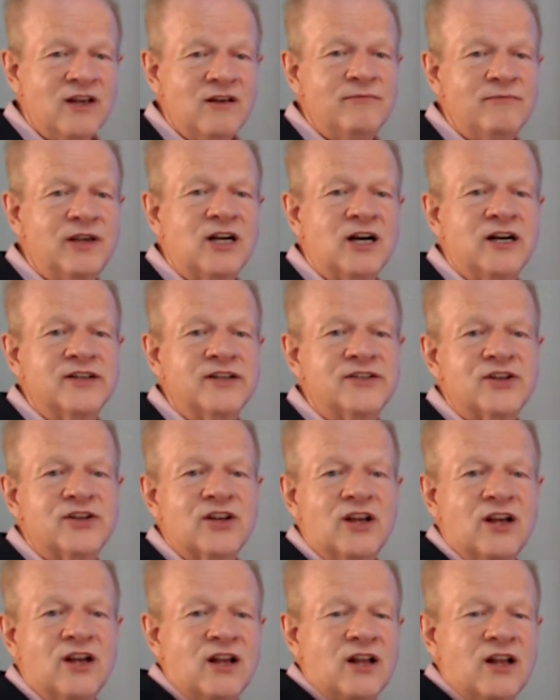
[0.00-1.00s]
because
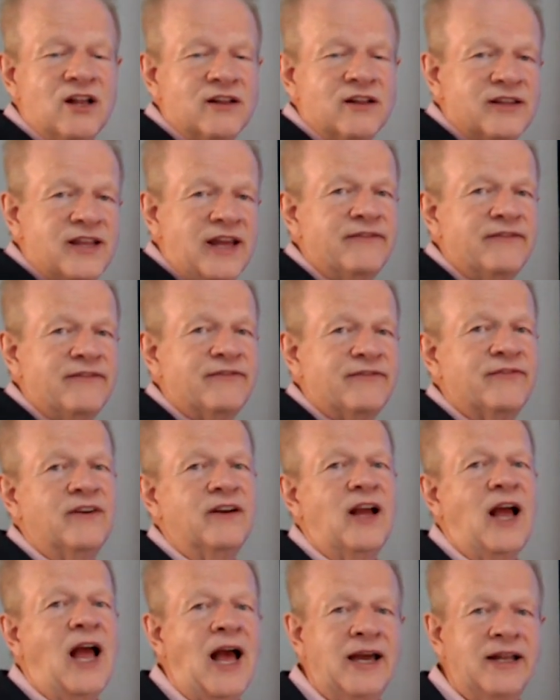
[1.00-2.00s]
they've
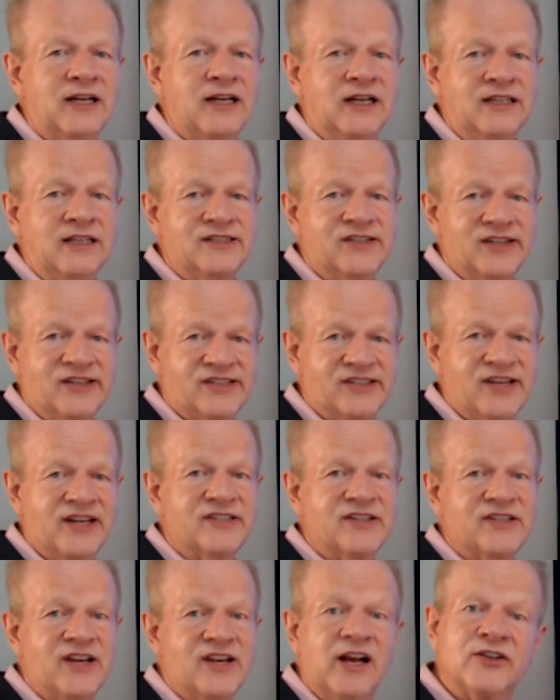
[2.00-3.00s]
had
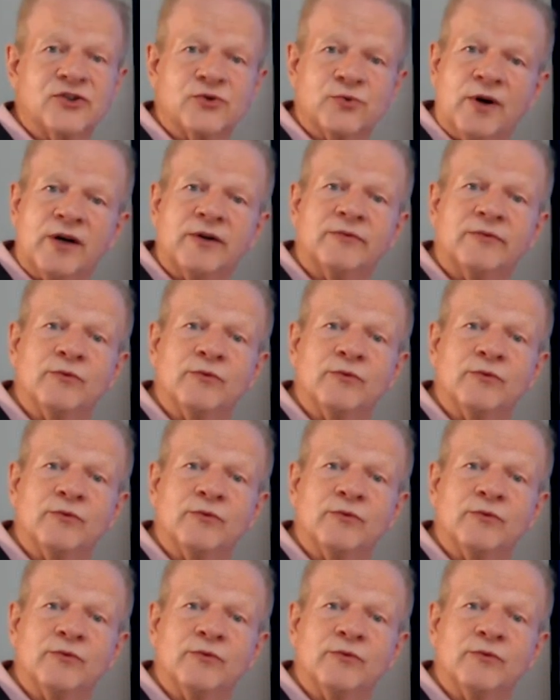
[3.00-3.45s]
success elsewhere.